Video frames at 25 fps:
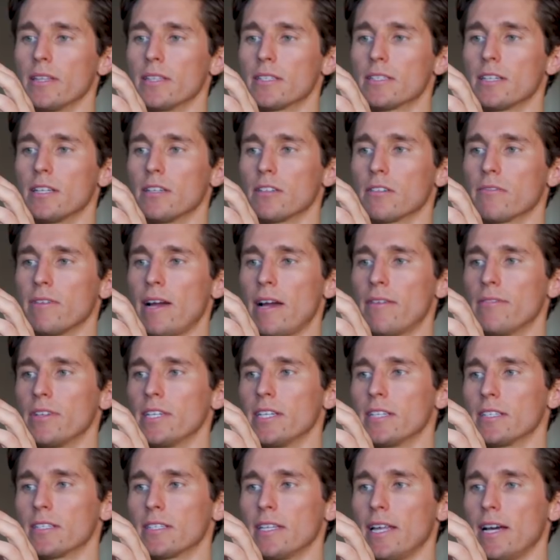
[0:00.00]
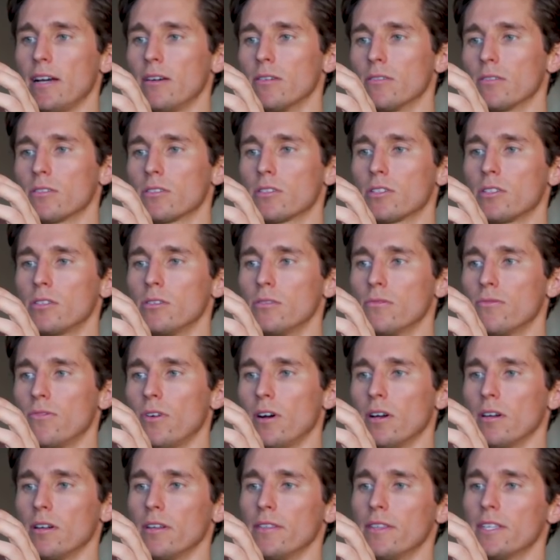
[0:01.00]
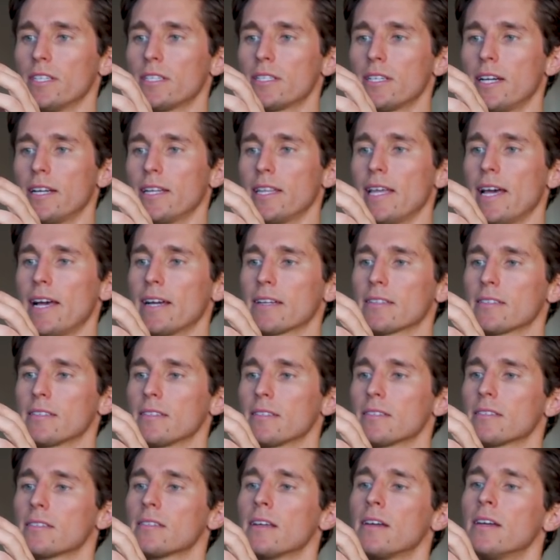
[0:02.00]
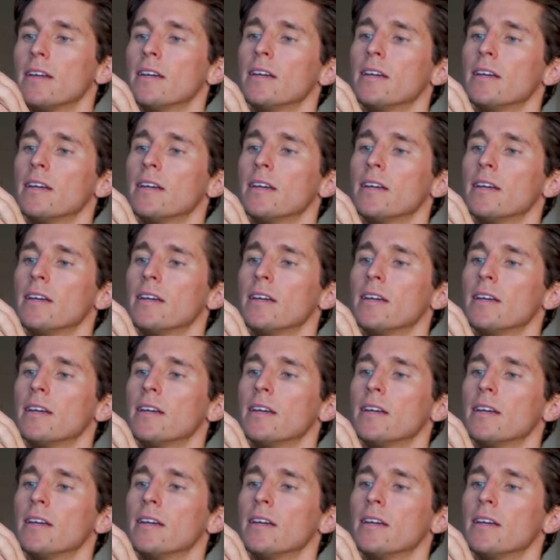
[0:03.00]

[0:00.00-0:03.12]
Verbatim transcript: The center of gravity is now too far on this side of the axis.